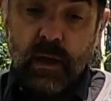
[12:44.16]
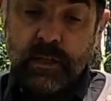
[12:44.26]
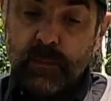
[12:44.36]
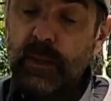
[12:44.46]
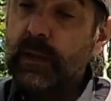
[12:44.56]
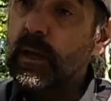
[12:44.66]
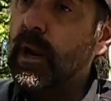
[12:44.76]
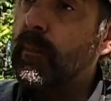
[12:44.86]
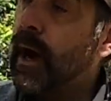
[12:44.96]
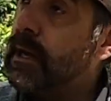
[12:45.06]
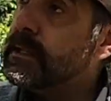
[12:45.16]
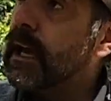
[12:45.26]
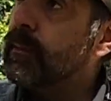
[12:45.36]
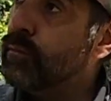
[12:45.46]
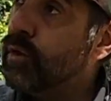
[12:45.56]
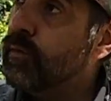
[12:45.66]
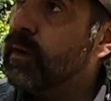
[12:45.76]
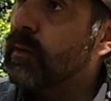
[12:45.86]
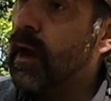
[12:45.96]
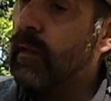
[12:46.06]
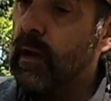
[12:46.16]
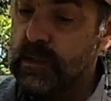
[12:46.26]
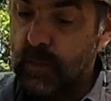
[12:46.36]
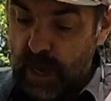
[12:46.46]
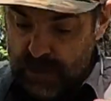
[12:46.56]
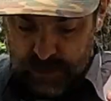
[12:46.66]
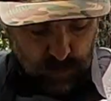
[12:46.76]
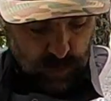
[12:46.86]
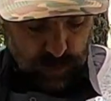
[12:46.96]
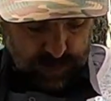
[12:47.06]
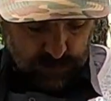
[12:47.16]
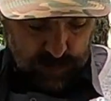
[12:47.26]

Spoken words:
typically when I'm hunting, I'm moving around a lot. So I'm actually wearing something